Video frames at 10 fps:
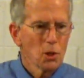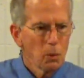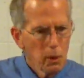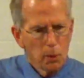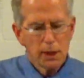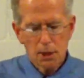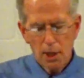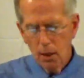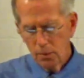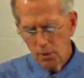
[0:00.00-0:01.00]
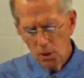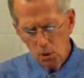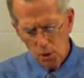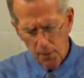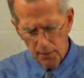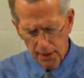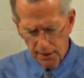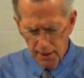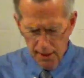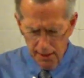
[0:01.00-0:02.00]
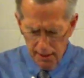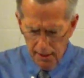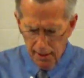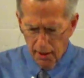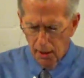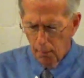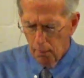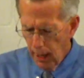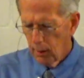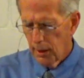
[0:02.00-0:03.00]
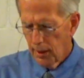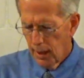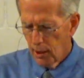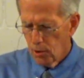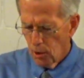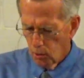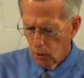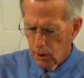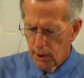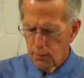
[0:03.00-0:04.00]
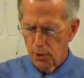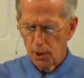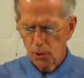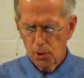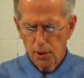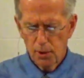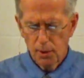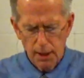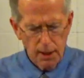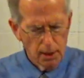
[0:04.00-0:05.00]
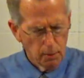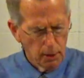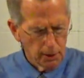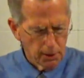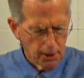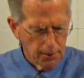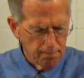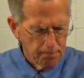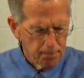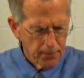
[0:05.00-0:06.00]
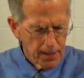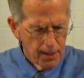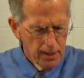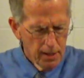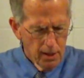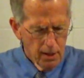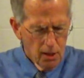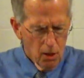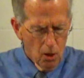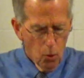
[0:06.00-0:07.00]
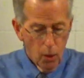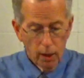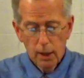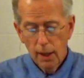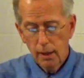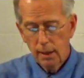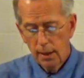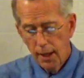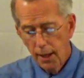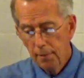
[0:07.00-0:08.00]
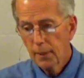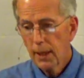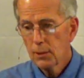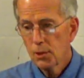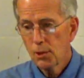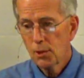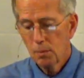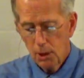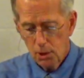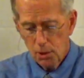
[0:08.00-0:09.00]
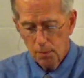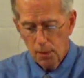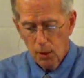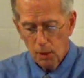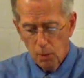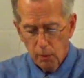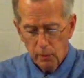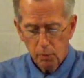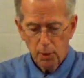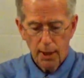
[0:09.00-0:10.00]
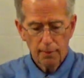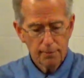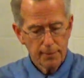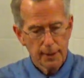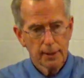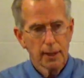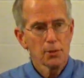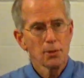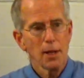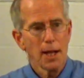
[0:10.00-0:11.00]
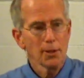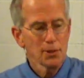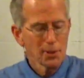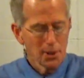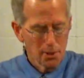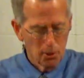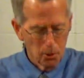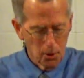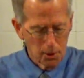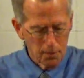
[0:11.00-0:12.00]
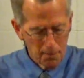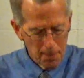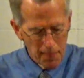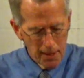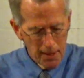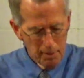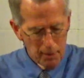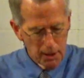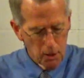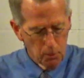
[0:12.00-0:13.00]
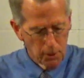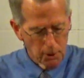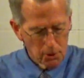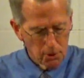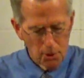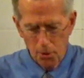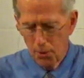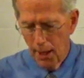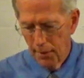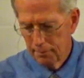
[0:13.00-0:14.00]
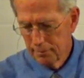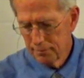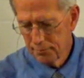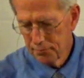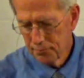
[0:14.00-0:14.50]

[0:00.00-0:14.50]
so that we reach out to do something uh, about it as the Lord gives us the ability. Well, um, let's, let's bow in a moment of prayer and let's ask that the Lord might help us to do that.